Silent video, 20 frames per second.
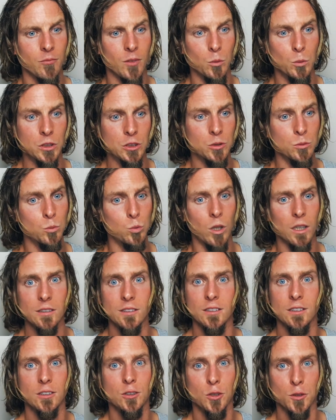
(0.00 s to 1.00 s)
which
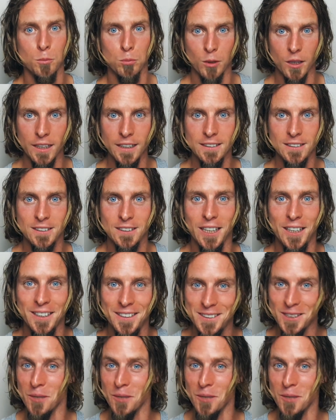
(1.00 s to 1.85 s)
wasn't a good place